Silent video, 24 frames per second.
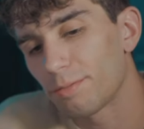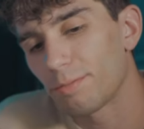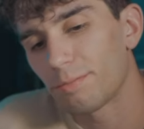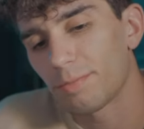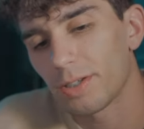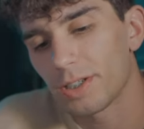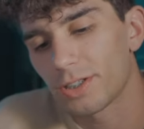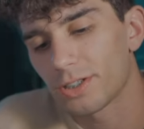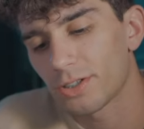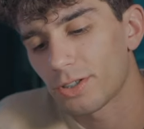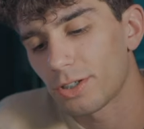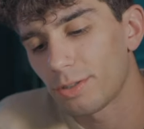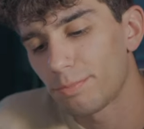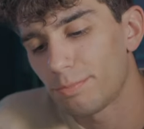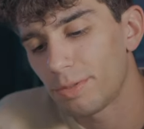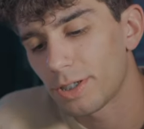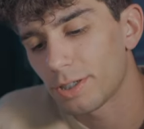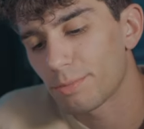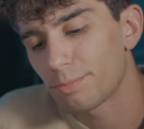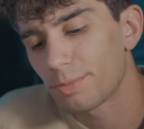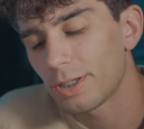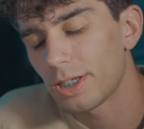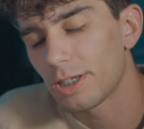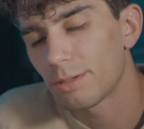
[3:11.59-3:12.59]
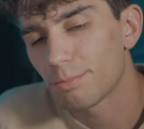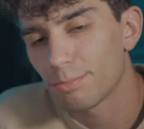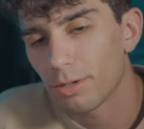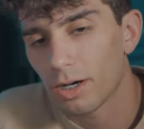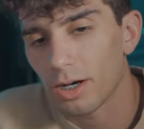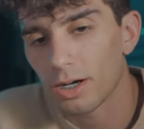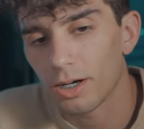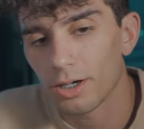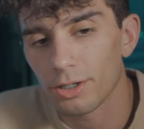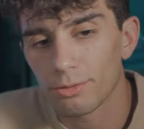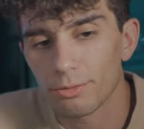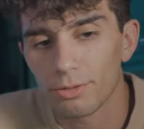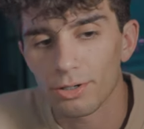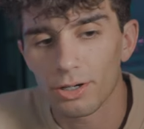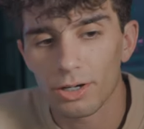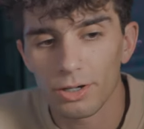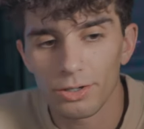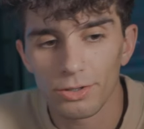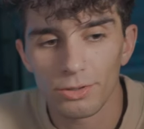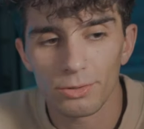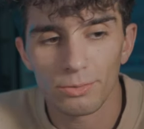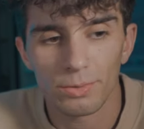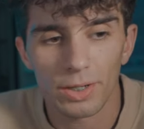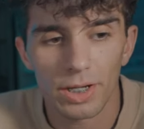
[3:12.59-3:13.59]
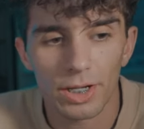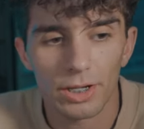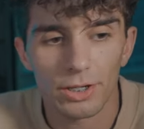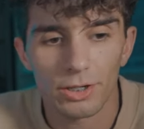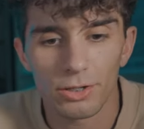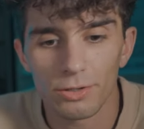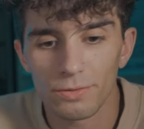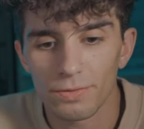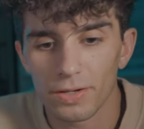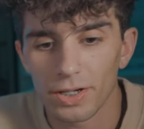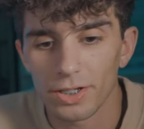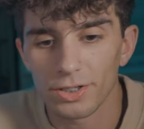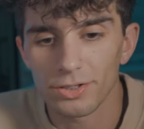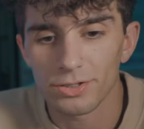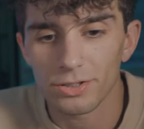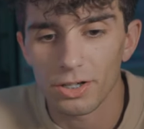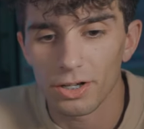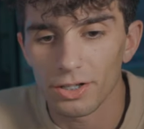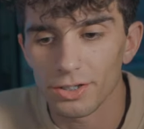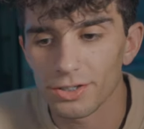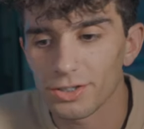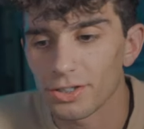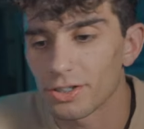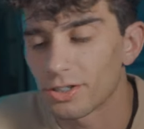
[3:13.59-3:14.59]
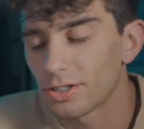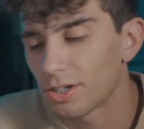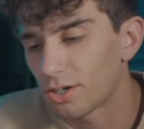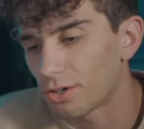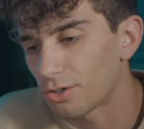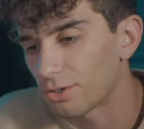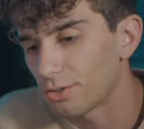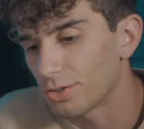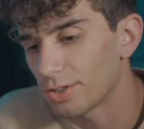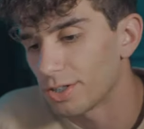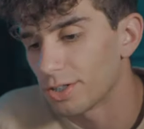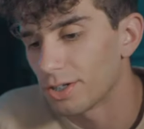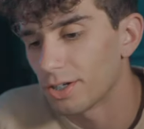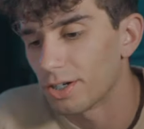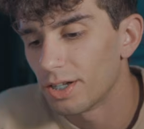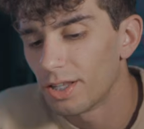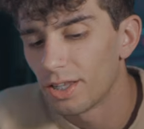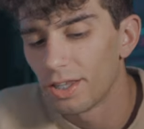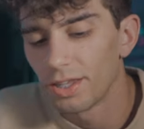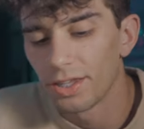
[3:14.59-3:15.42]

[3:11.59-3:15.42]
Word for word: Basically, Big B and Pod were on their way to go find Sansa and Arya,